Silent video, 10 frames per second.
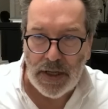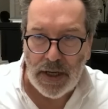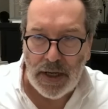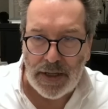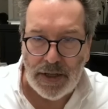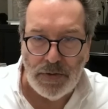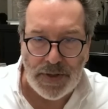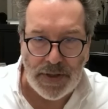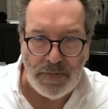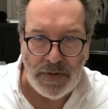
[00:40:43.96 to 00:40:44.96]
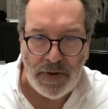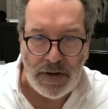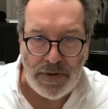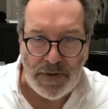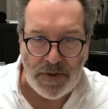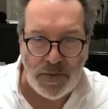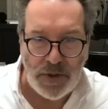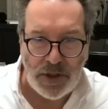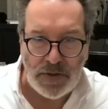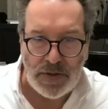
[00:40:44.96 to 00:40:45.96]
and also can be very
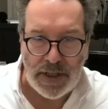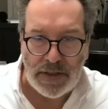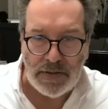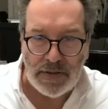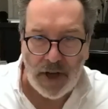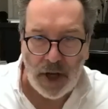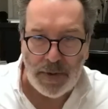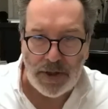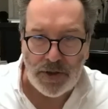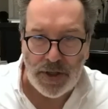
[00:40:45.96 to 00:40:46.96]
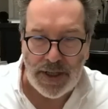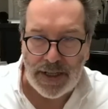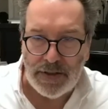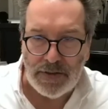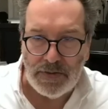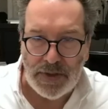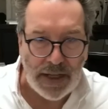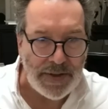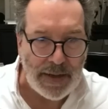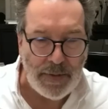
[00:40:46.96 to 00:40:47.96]
redistributional in arbitrary and
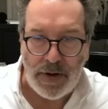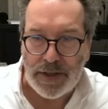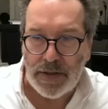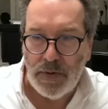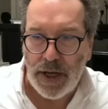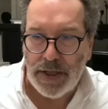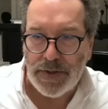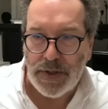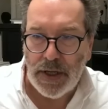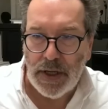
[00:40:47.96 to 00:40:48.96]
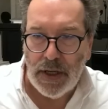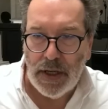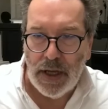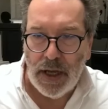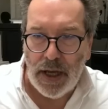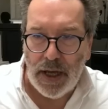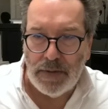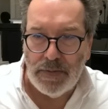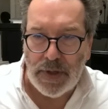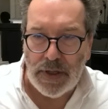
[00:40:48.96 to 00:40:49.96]
non-democratic ways.
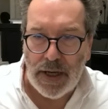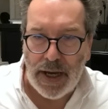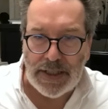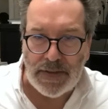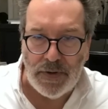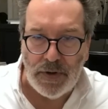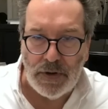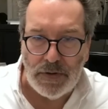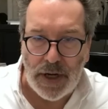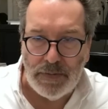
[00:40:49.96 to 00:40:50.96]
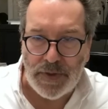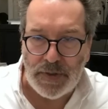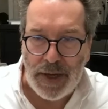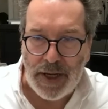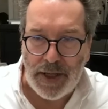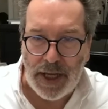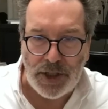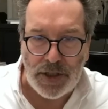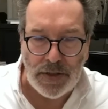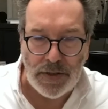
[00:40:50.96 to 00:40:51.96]
As for
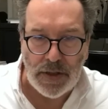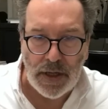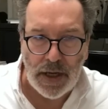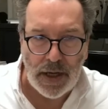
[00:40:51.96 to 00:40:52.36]
speculation,